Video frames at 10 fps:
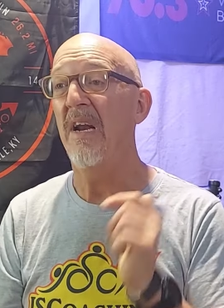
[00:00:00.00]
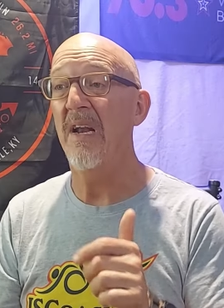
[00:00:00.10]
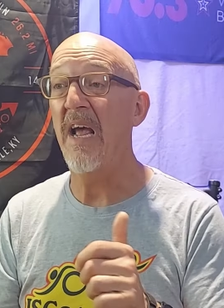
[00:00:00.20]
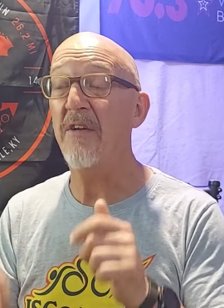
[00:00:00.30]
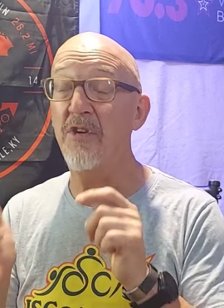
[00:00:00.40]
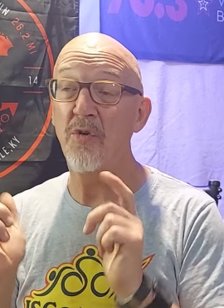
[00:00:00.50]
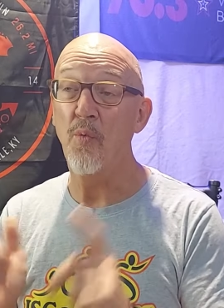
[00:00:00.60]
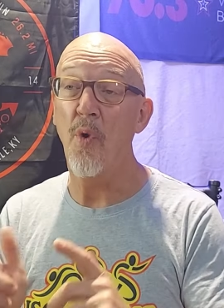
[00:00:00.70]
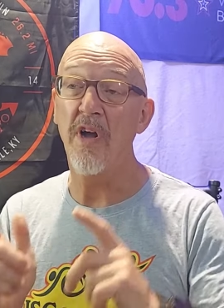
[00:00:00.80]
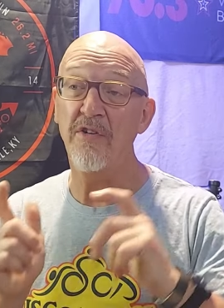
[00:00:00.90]
It'll last you
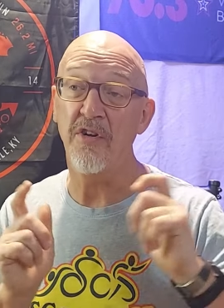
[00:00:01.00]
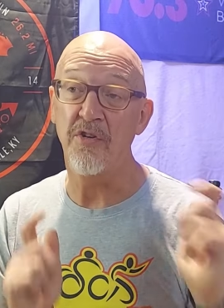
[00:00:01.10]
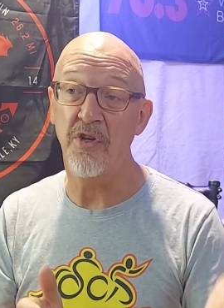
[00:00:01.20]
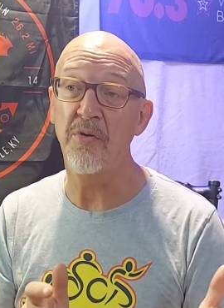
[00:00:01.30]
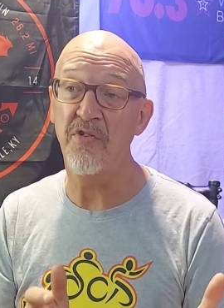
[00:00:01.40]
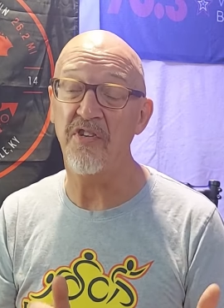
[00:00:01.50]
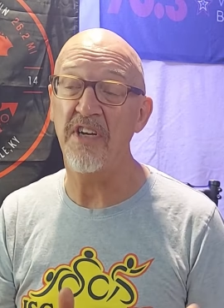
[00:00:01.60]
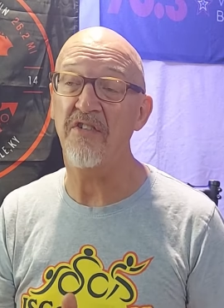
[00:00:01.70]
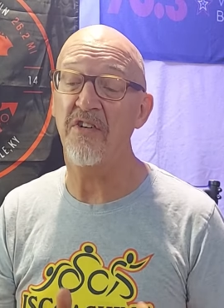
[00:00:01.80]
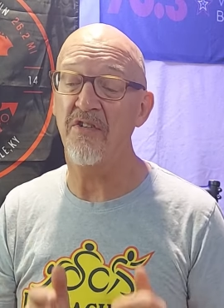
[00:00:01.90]
1 to 2
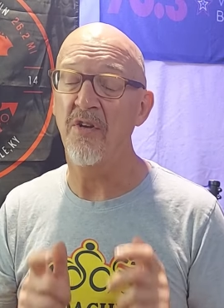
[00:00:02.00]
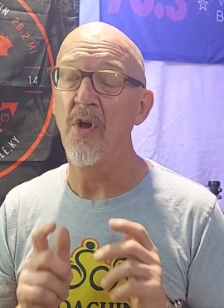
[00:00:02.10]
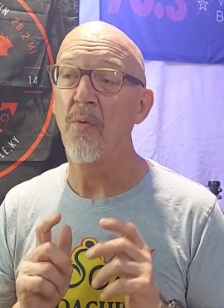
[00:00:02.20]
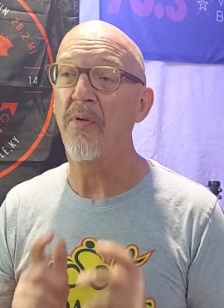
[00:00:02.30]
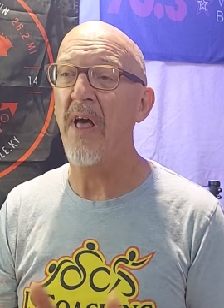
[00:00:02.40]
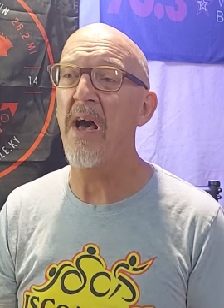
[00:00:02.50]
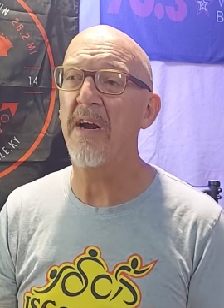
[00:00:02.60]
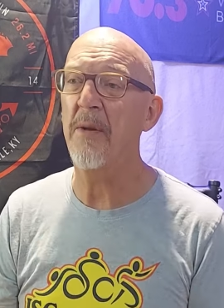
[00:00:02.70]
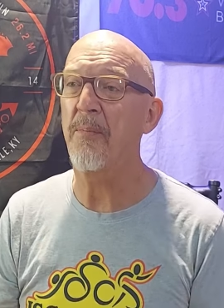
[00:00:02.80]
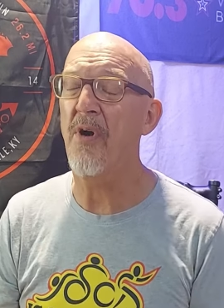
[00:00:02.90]
seasons without
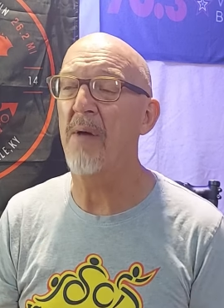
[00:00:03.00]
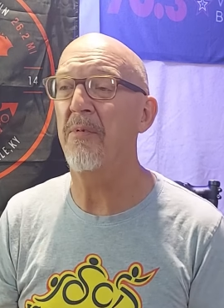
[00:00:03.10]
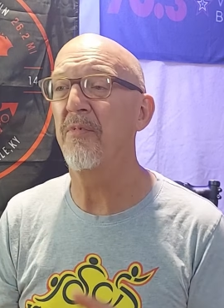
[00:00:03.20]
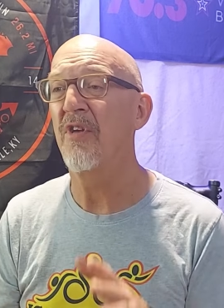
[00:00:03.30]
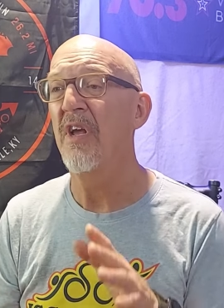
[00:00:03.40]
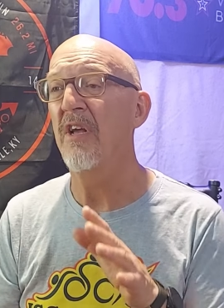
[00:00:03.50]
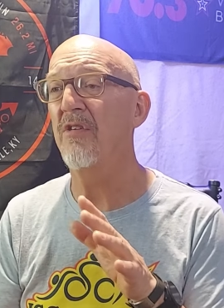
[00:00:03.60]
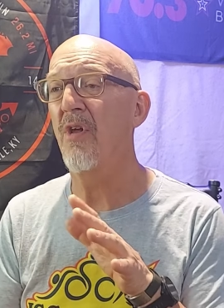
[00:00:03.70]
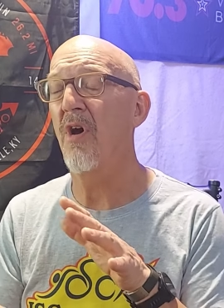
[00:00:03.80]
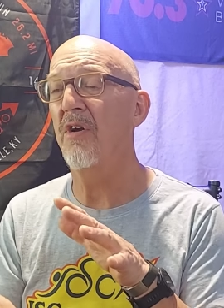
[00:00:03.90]
any problems
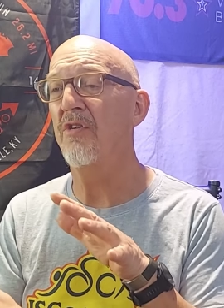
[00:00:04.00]
as long